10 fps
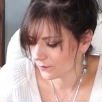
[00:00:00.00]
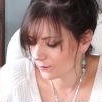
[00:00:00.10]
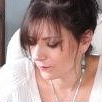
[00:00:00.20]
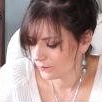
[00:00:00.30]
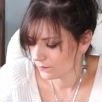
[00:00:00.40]

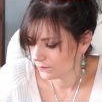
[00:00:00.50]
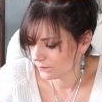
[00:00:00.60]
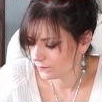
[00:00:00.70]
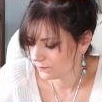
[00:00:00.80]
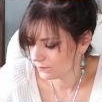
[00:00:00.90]

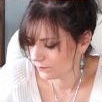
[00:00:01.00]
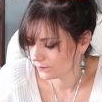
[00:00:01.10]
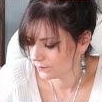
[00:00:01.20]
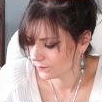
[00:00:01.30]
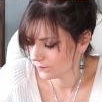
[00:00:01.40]

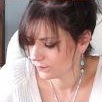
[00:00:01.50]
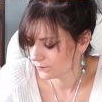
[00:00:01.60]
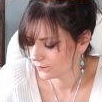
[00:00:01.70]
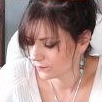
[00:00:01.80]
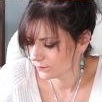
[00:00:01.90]

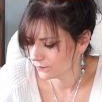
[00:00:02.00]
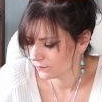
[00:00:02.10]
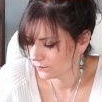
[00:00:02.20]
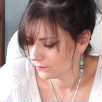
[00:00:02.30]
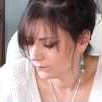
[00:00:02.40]

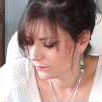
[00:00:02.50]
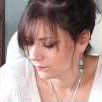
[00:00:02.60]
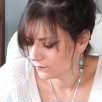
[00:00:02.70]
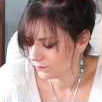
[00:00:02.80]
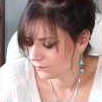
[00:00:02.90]

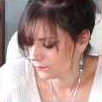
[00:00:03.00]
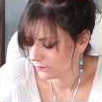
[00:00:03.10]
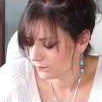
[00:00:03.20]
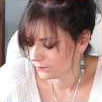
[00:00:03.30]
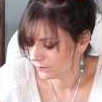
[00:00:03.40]

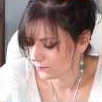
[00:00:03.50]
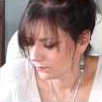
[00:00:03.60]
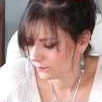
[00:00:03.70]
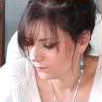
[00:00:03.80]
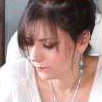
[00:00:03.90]

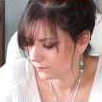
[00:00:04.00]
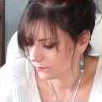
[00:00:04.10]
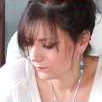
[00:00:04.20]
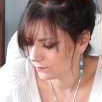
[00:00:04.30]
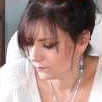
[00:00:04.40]
Nothing is said.